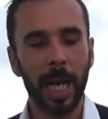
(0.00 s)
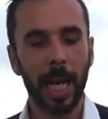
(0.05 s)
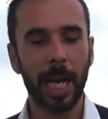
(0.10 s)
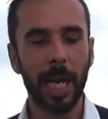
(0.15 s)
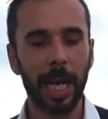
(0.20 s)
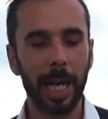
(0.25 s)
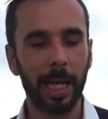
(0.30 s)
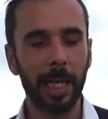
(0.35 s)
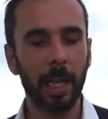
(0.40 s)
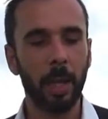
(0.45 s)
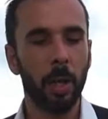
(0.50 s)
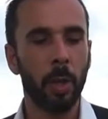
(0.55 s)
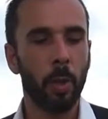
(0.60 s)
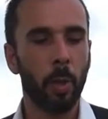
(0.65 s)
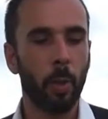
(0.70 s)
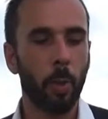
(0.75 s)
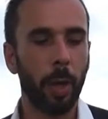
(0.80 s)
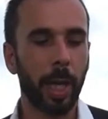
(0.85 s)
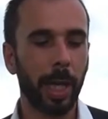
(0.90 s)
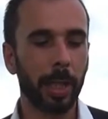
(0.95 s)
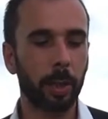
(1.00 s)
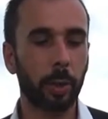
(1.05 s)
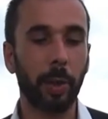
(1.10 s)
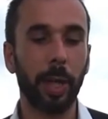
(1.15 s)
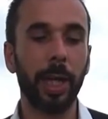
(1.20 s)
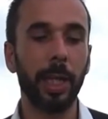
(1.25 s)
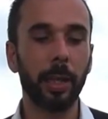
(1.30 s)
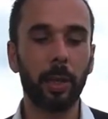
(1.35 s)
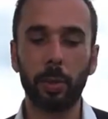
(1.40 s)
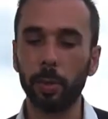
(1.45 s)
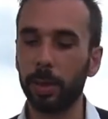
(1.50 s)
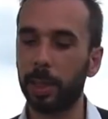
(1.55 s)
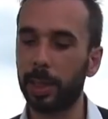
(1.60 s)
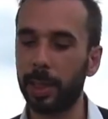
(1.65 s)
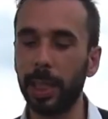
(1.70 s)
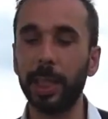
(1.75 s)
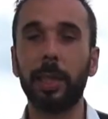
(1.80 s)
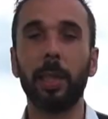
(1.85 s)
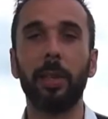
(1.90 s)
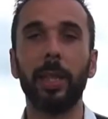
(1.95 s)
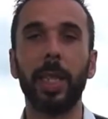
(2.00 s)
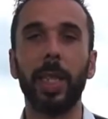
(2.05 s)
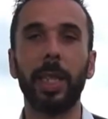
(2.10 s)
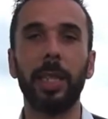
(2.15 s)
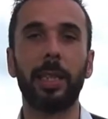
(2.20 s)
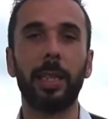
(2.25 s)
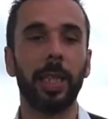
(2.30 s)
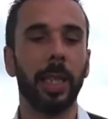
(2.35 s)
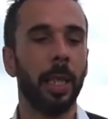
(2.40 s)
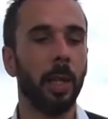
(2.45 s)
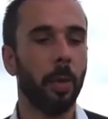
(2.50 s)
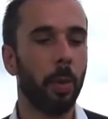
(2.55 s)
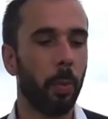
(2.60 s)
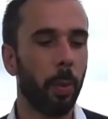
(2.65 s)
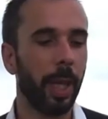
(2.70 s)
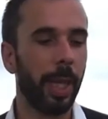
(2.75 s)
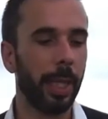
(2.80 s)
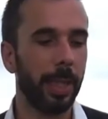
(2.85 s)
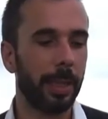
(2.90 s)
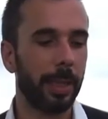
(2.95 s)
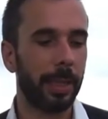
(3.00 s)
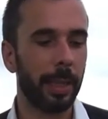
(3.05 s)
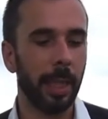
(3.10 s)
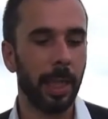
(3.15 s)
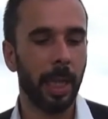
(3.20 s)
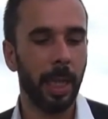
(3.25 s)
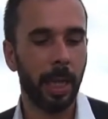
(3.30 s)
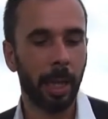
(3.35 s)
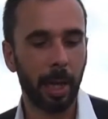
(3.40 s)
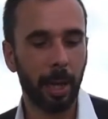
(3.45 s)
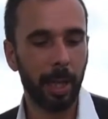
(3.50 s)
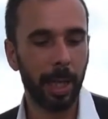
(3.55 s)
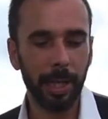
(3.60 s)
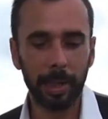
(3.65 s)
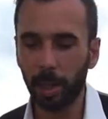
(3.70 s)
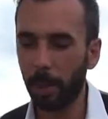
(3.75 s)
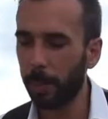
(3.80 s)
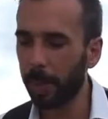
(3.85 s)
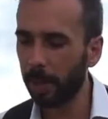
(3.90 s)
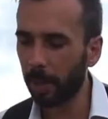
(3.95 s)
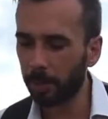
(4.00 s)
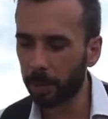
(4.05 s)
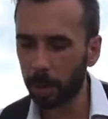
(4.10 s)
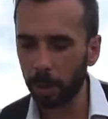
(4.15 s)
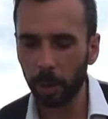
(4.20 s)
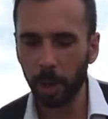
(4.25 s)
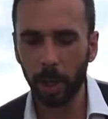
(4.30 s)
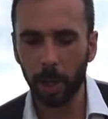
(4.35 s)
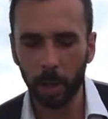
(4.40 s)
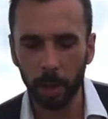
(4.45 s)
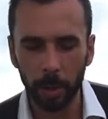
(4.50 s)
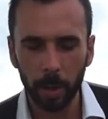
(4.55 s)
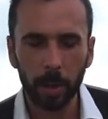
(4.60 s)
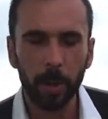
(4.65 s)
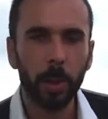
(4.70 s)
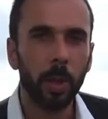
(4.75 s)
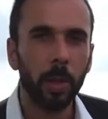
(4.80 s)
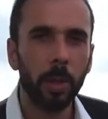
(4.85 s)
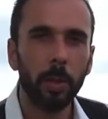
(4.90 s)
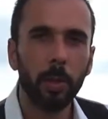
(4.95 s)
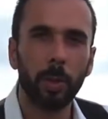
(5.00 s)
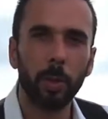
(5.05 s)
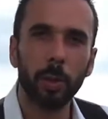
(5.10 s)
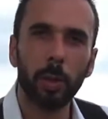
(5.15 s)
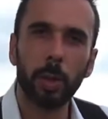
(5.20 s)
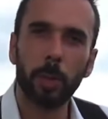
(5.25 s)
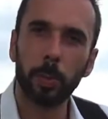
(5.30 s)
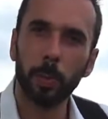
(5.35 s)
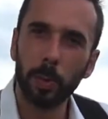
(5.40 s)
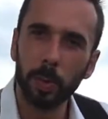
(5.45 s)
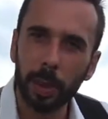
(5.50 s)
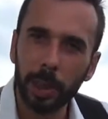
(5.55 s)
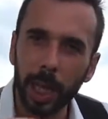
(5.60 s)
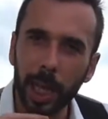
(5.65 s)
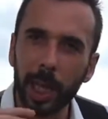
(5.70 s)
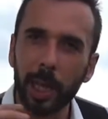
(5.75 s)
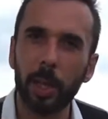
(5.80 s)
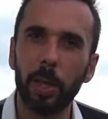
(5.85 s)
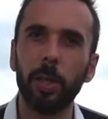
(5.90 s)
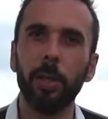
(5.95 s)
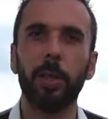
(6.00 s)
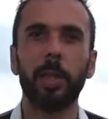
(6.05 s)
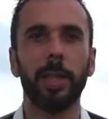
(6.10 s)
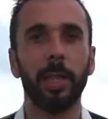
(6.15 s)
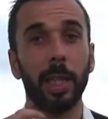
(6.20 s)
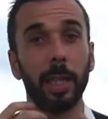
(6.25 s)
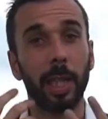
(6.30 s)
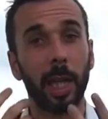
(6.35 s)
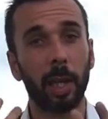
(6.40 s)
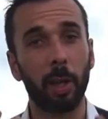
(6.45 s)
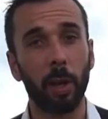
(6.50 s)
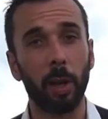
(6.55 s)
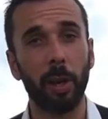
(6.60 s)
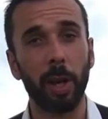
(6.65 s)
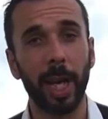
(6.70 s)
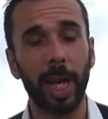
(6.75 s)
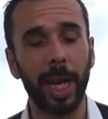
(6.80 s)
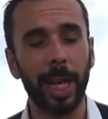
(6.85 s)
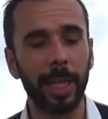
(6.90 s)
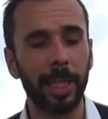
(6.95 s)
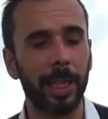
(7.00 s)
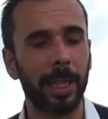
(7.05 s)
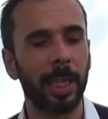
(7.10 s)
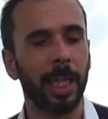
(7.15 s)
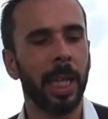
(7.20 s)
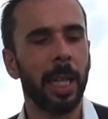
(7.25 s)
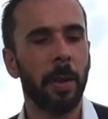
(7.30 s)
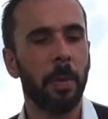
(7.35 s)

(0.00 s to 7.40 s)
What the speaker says: and we are trying to season it with a little bit of sugar to smooth out that alcohol edge,